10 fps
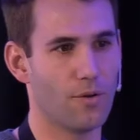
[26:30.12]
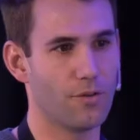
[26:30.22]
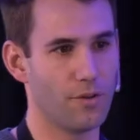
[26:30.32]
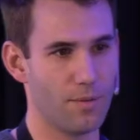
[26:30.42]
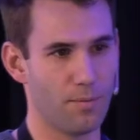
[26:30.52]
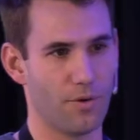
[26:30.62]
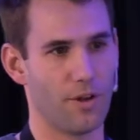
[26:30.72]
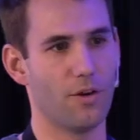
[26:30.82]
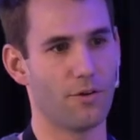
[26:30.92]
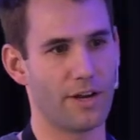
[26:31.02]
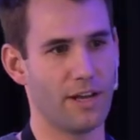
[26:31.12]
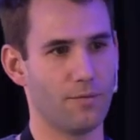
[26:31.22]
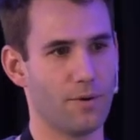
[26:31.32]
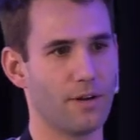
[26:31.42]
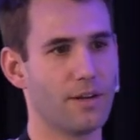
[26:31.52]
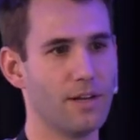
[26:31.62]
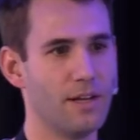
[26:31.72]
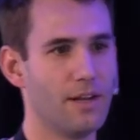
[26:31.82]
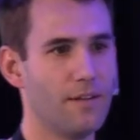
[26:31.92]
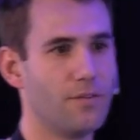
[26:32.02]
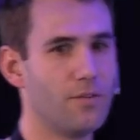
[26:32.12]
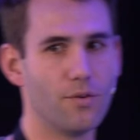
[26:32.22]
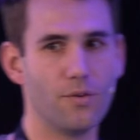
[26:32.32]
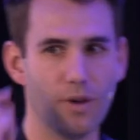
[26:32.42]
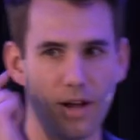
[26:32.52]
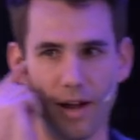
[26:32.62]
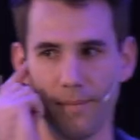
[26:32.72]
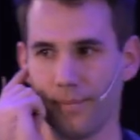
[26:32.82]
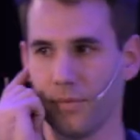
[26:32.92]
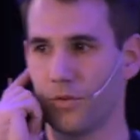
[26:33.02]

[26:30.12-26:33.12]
also deploy a LoRa network to, um,